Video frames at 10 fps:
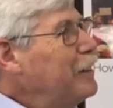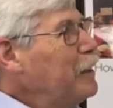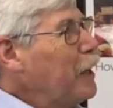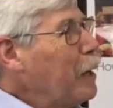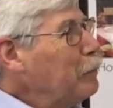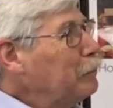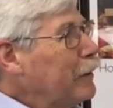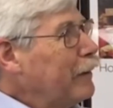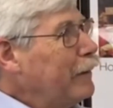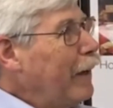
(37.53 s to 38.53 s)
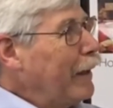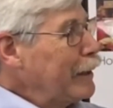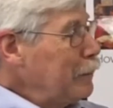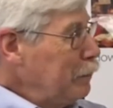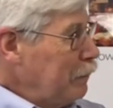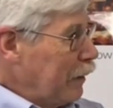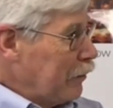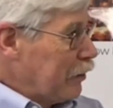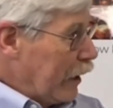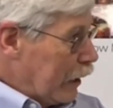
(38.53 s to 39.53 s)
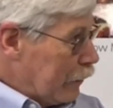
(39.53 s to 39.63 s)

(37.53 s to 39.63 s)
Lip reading: I'm the acting executive